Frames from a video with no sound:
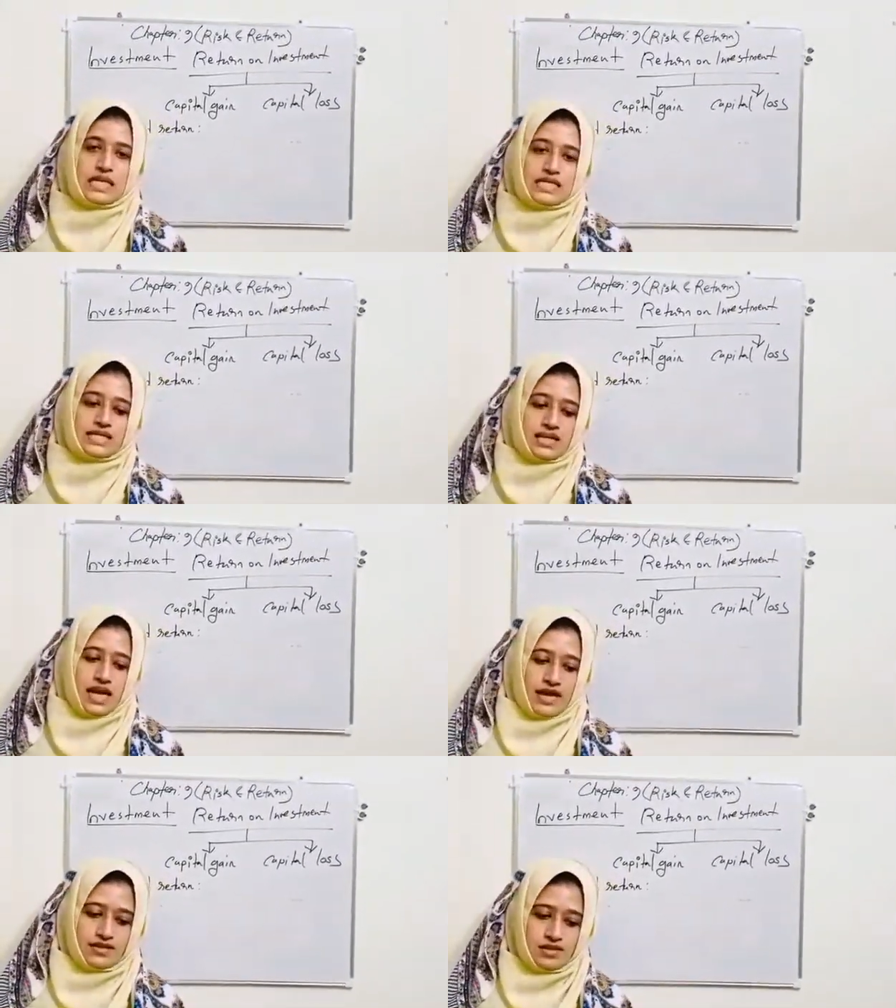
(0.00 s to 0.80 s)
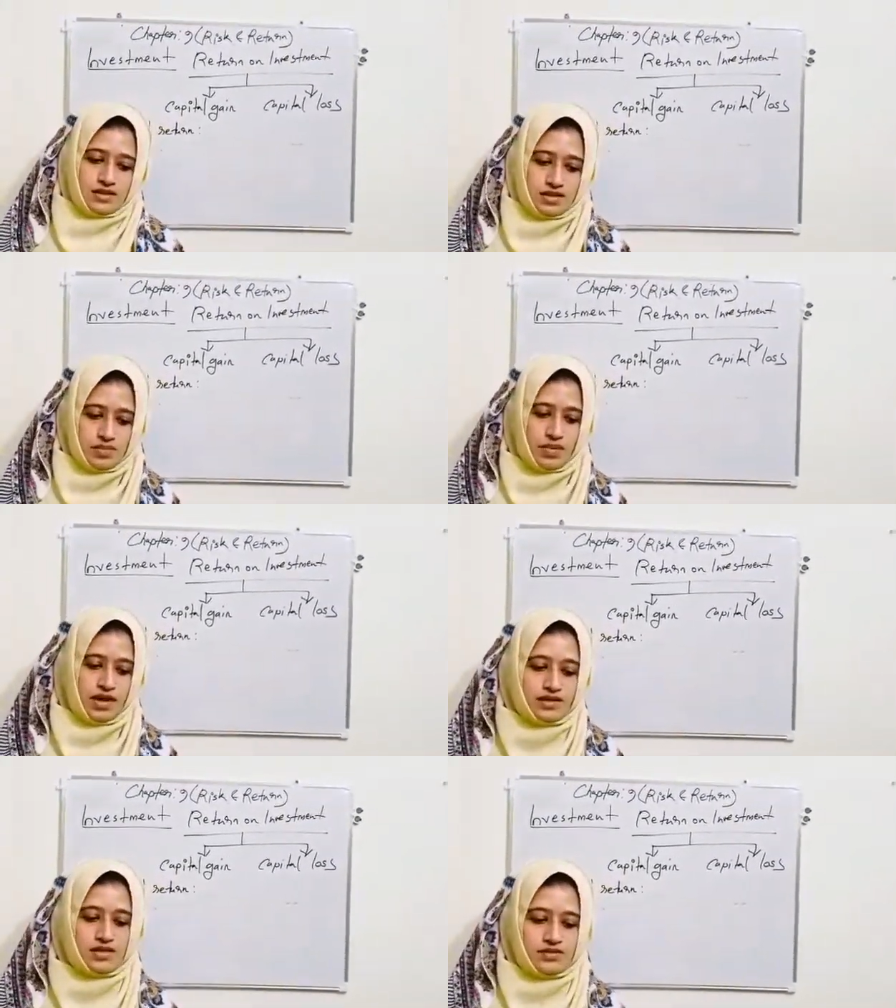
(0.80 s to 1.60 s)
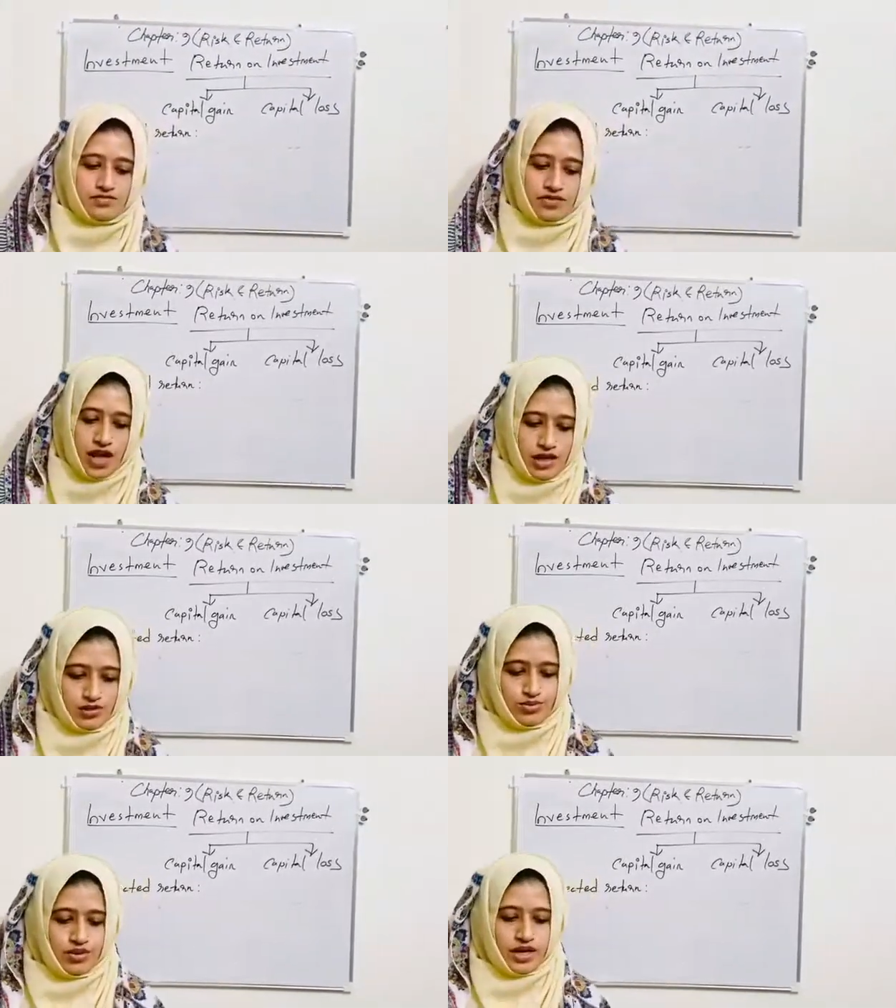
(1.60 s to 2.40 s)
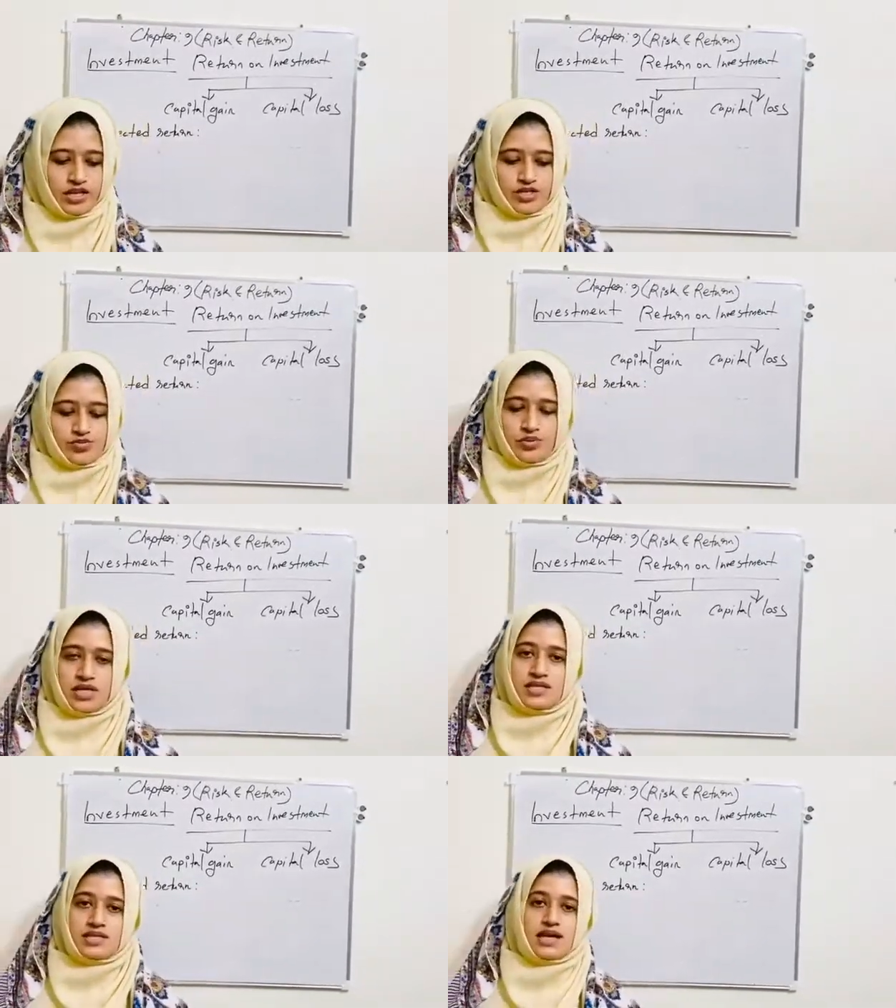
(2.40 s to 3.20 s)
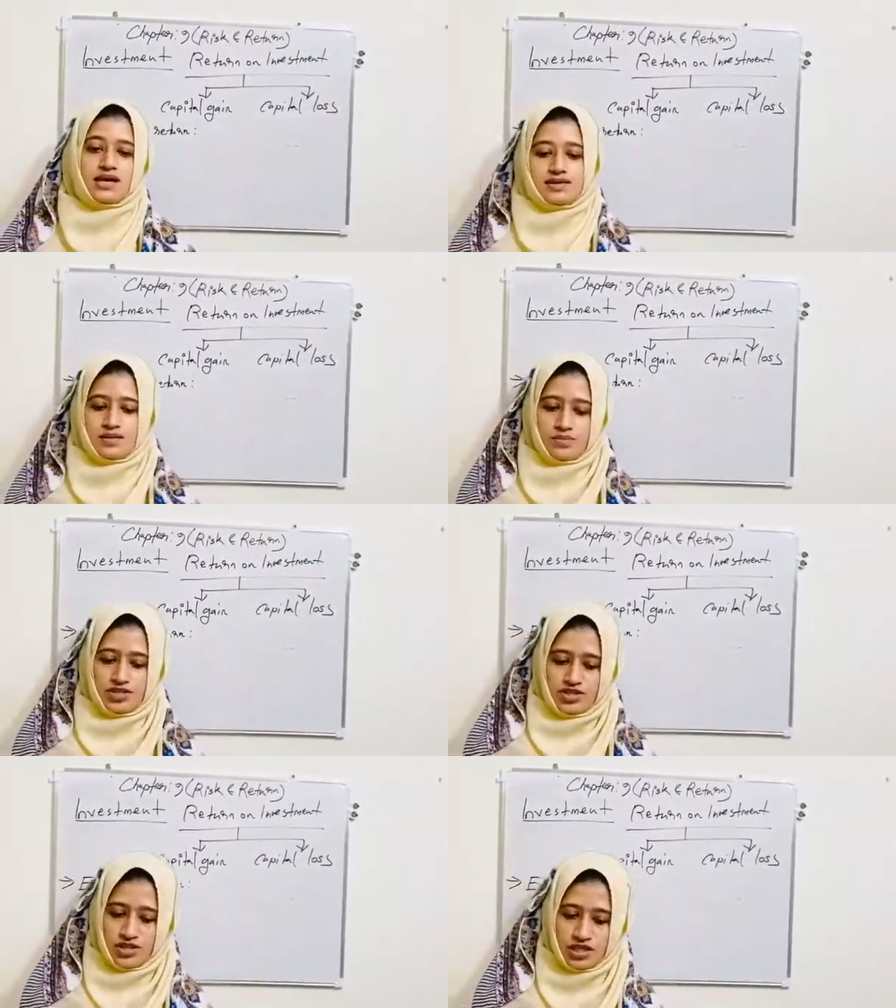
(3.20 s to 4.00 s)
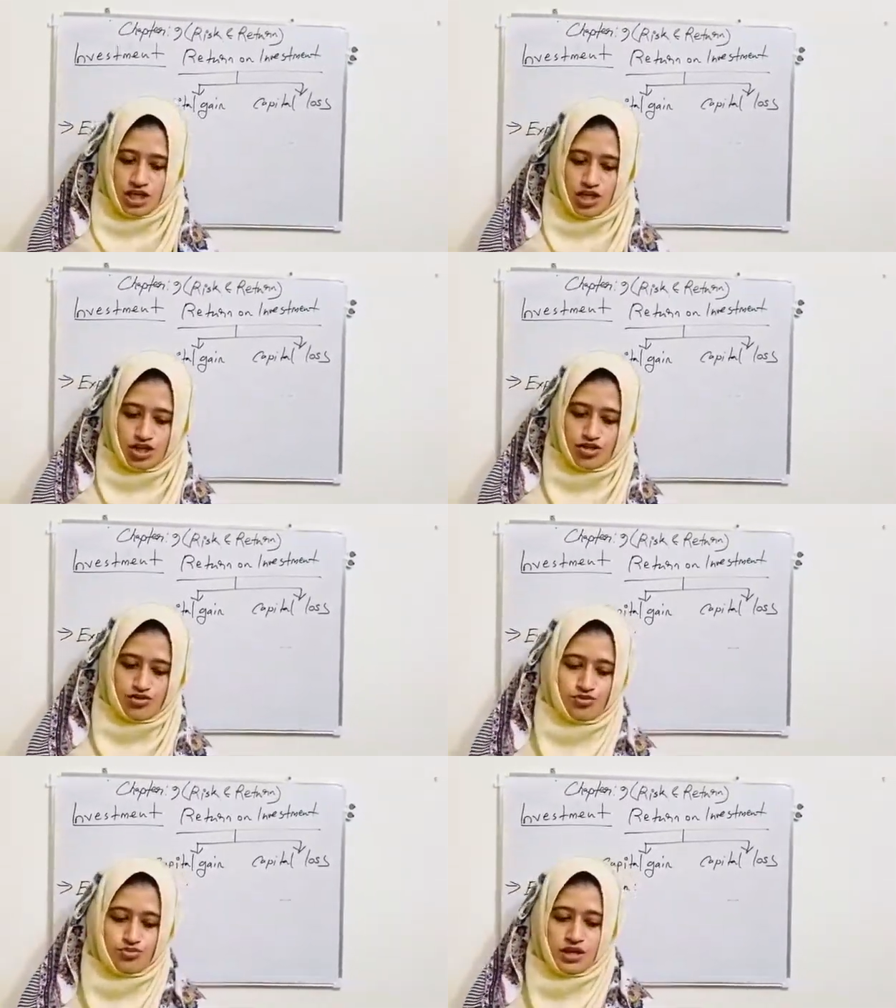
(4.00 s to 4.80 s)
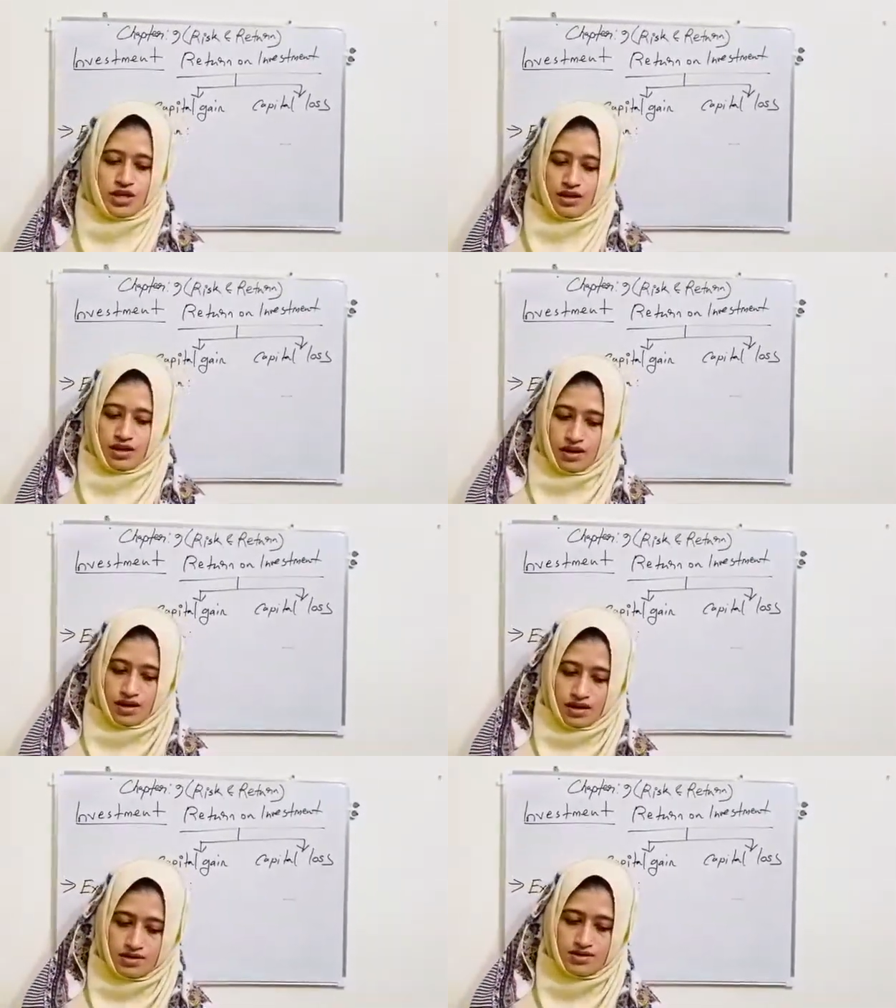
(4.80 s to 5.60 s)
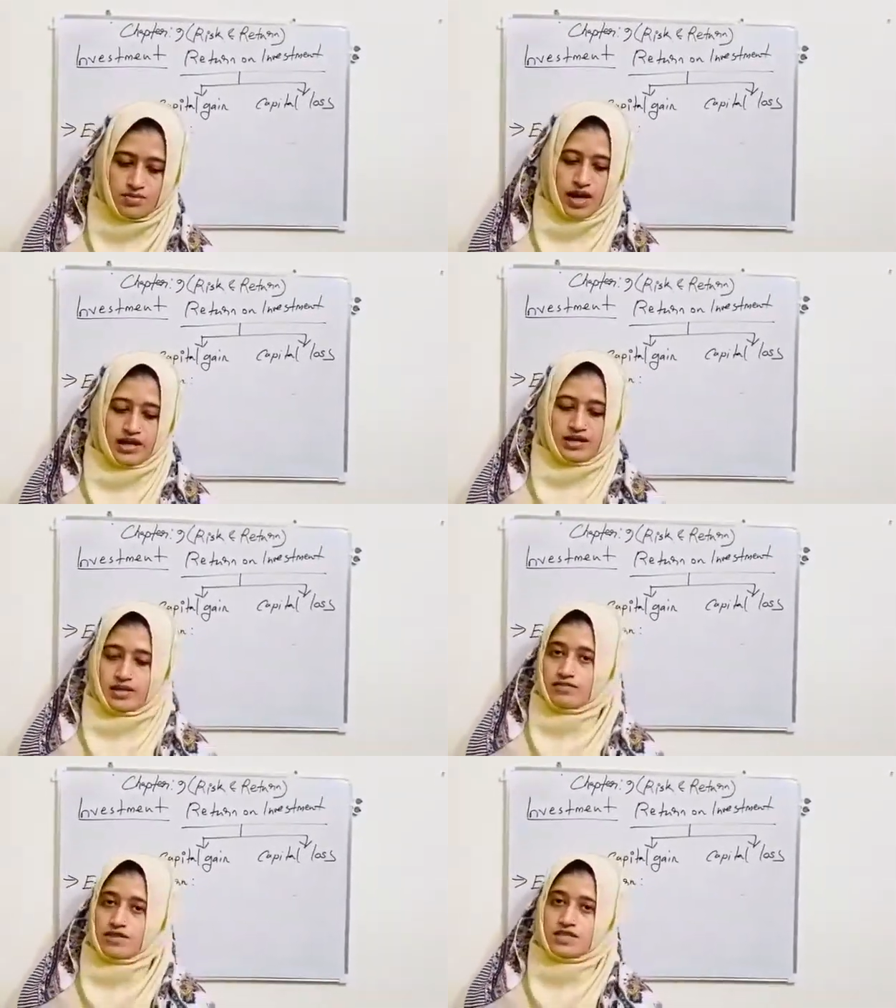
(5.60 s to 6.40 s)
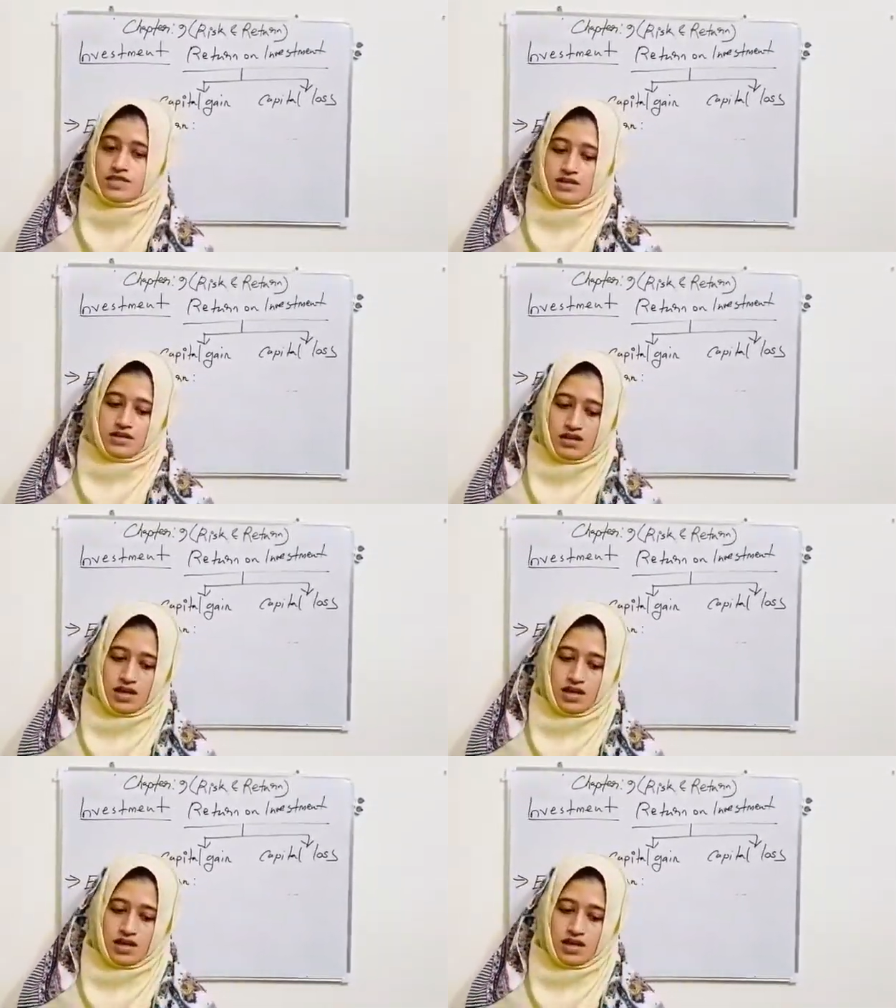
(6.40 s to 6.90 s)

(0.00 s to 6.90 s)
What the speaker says: is an anticipated value expressed as a percentage to be earned by an investor